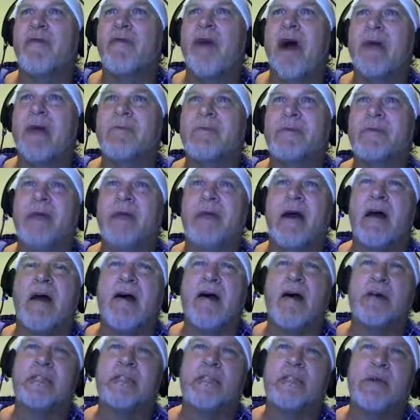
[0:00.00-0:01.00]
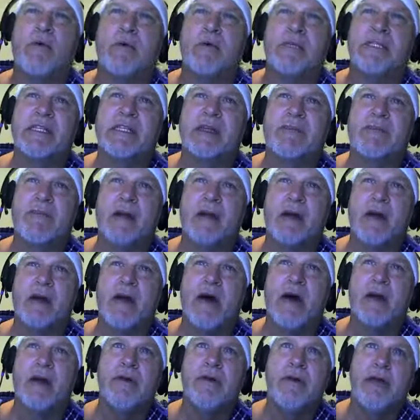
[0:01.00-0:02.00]
cropped it. I also went to the
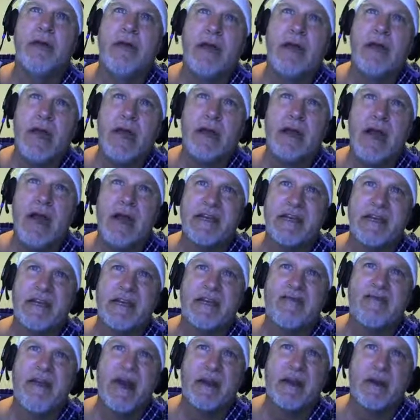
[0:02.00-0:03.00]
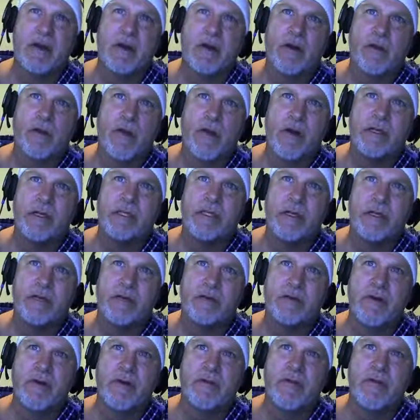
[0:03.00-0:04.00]
Pentagon and identified, look, 1, 2,
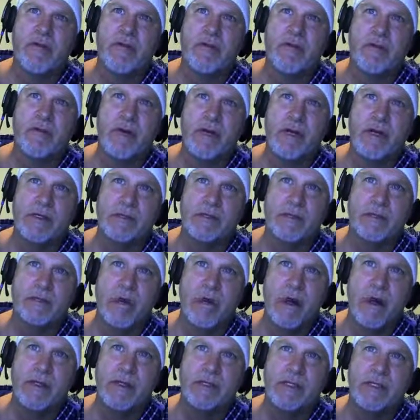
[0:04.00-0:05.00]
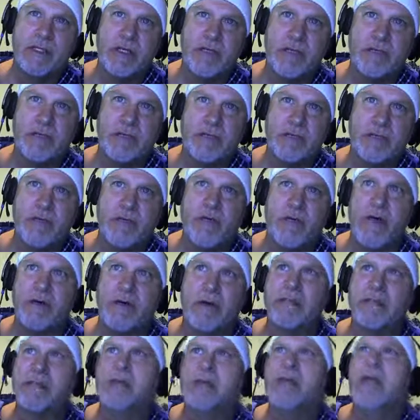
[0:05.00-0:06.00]
3 windows, 1, 2, 3
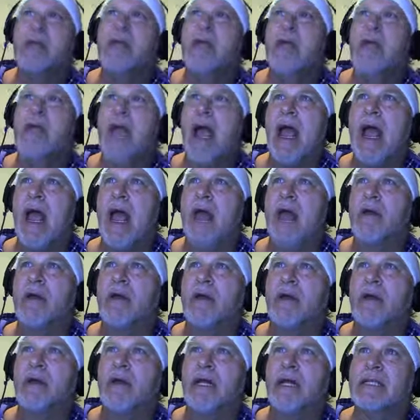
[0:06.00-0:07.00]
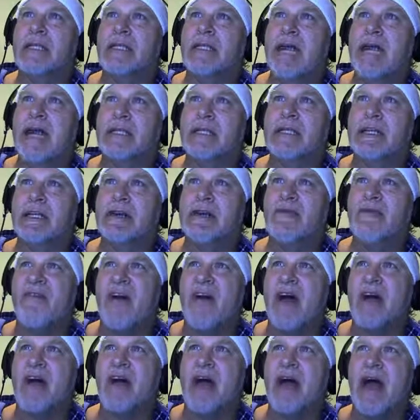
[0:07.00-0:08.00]
rows. And let's
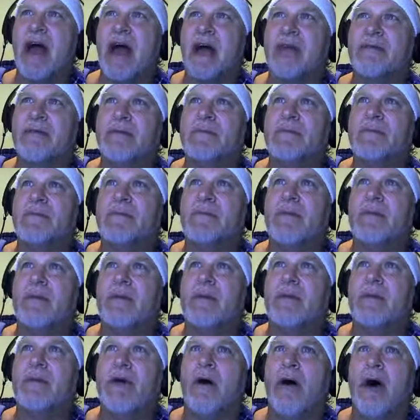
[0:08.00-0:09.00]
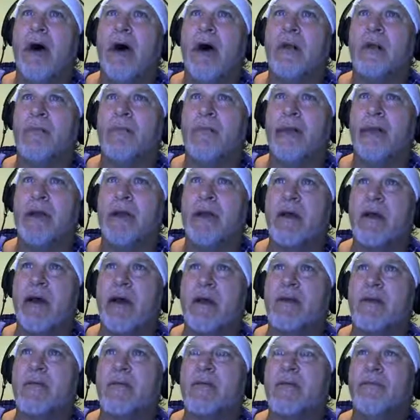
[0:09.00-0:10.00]
identify that on the
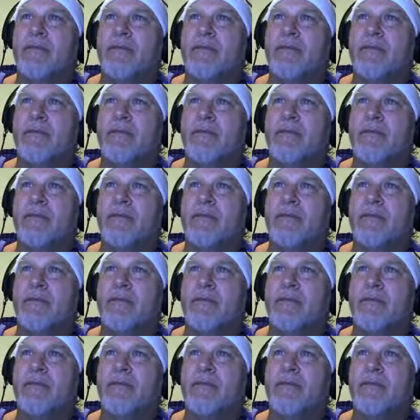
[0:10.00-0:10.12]
Pentagon.